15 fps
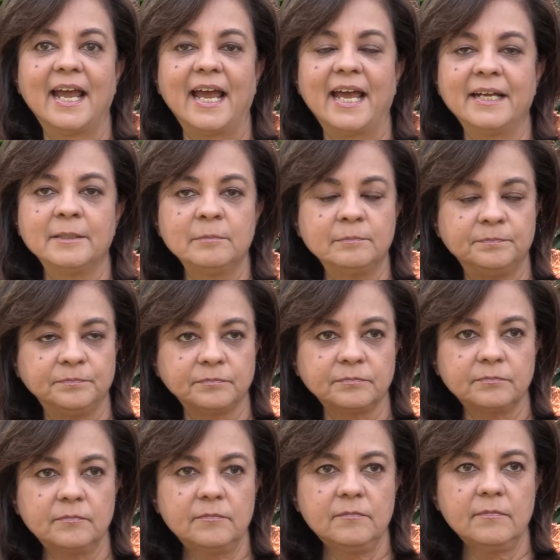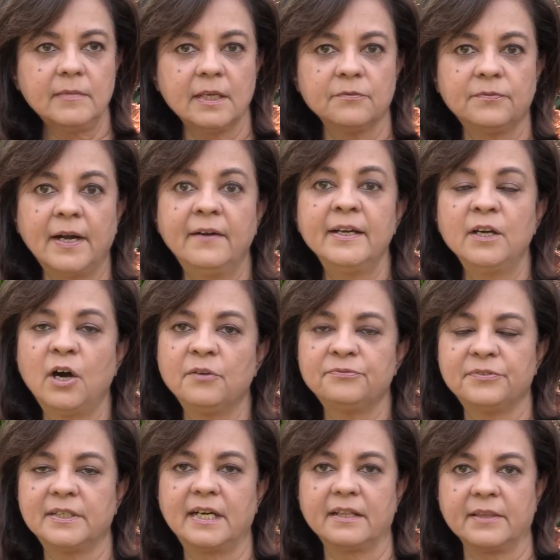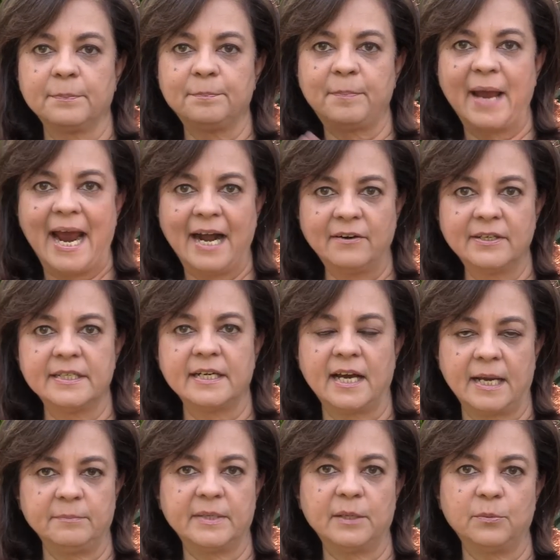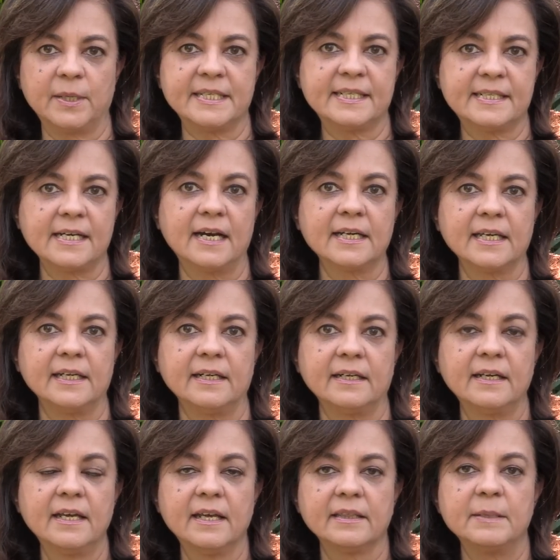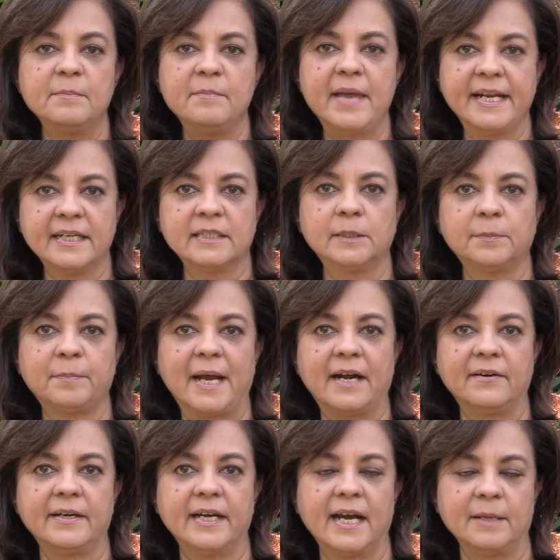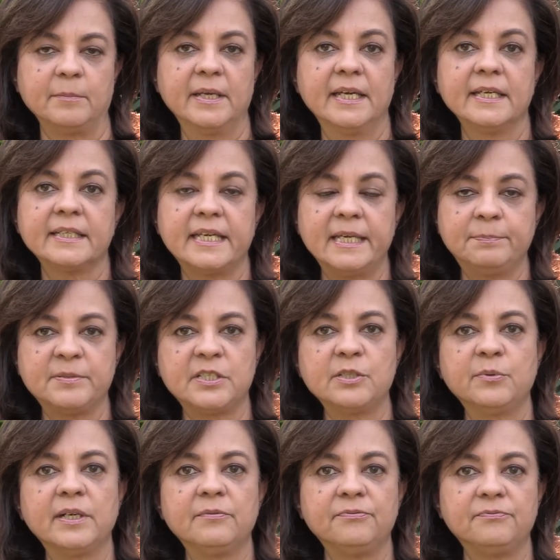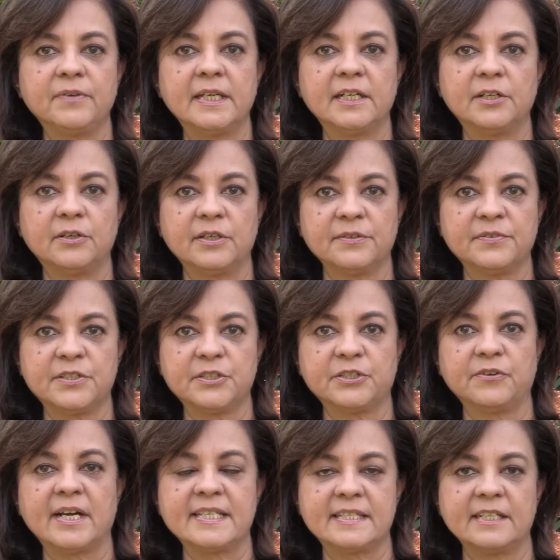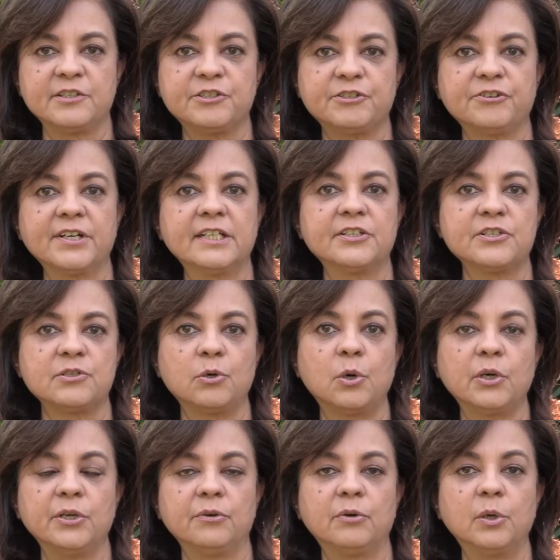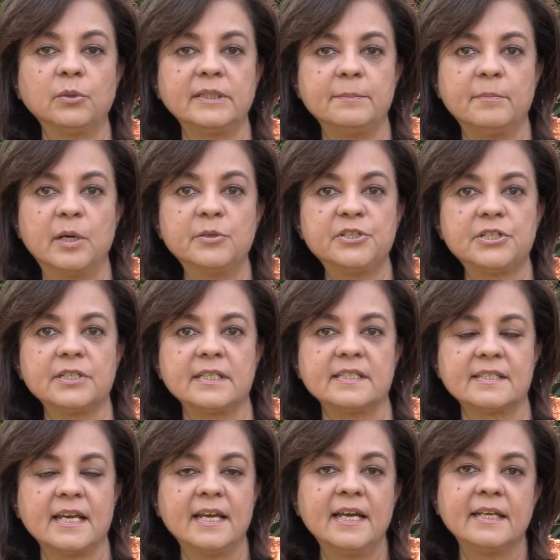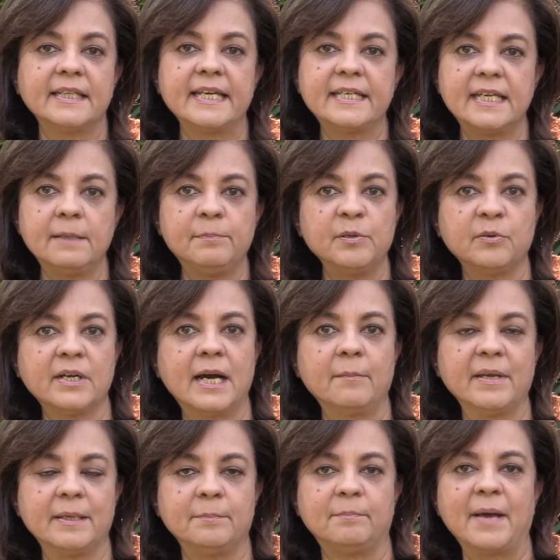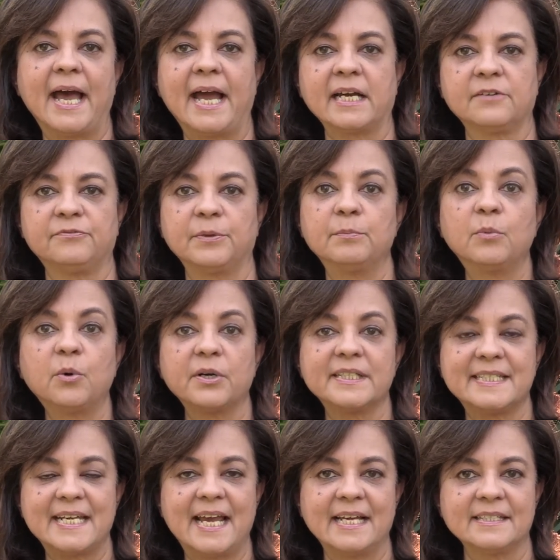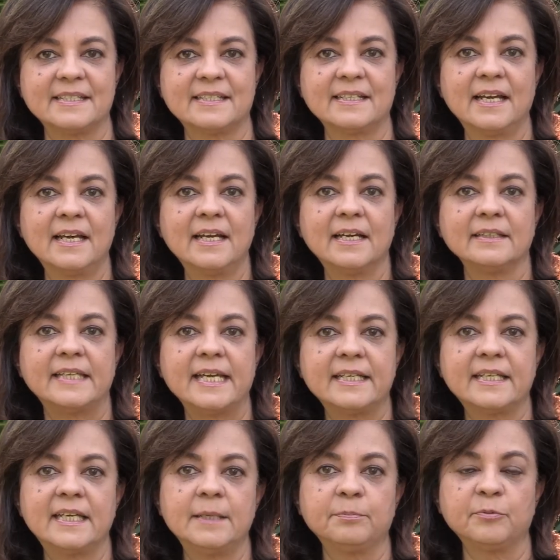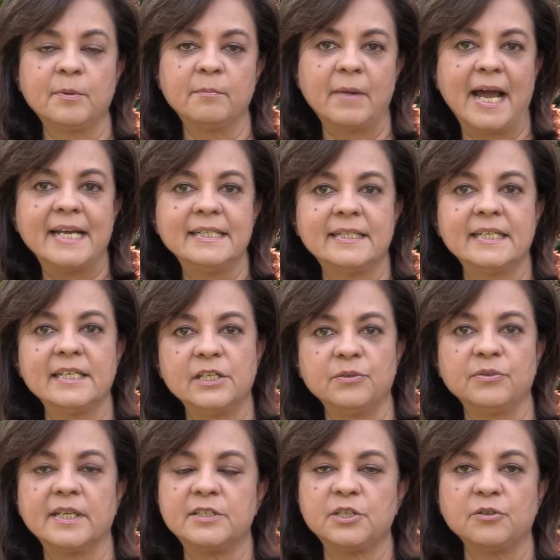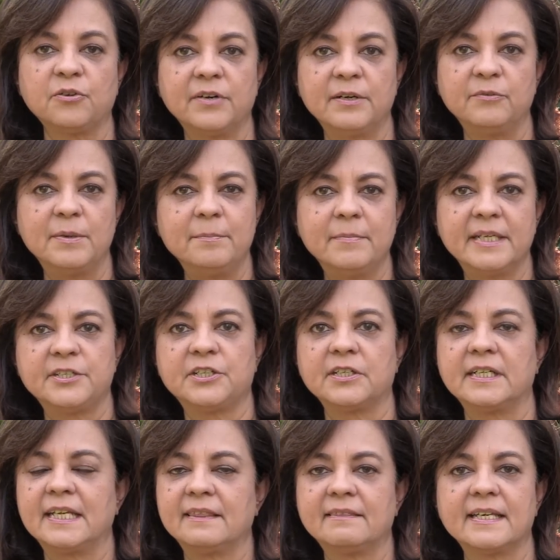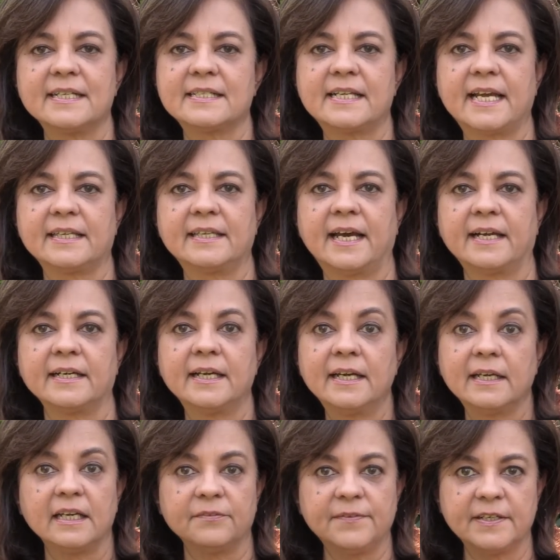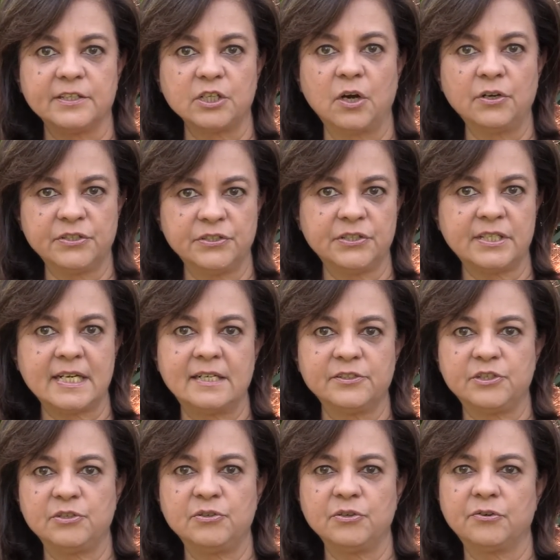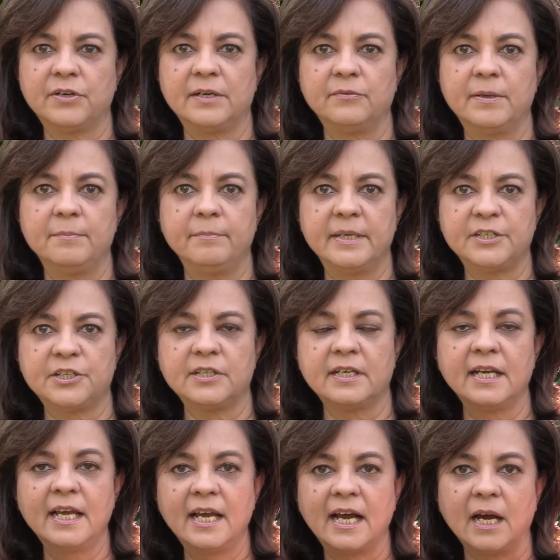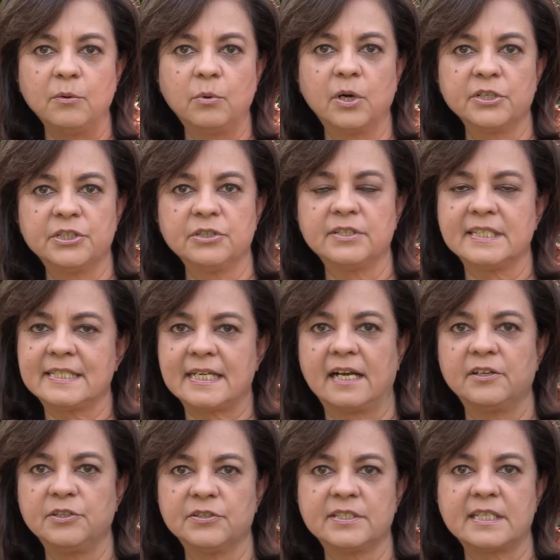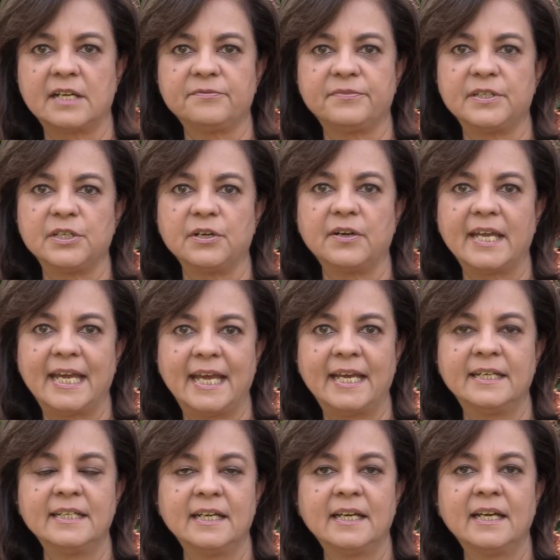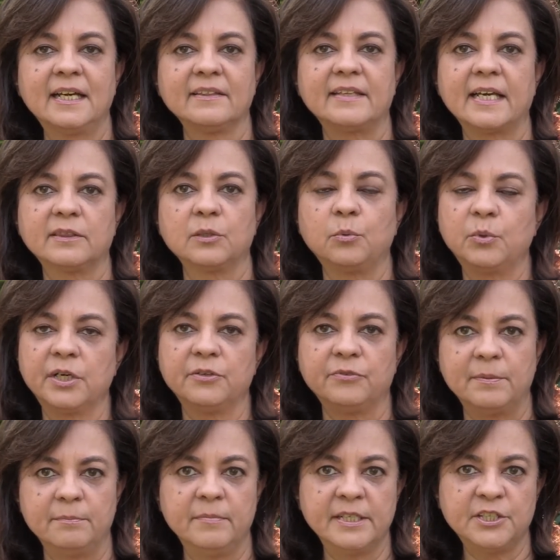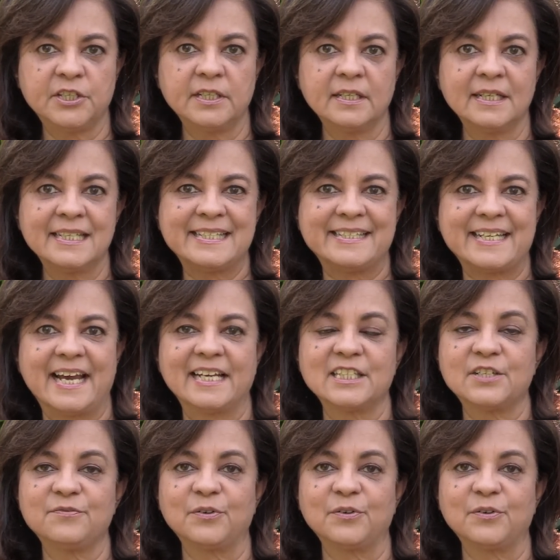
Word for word: And very often, the paradigm that we're stuck in, the medical paradigm, keeps you in fear of stress and triggers all your old emotions. They keep you coming back for more tests. They keep reminding you that you're in remission and things like that. If a doctor tells you you're in remission, I want you to tell yourself in your head that the word remission stands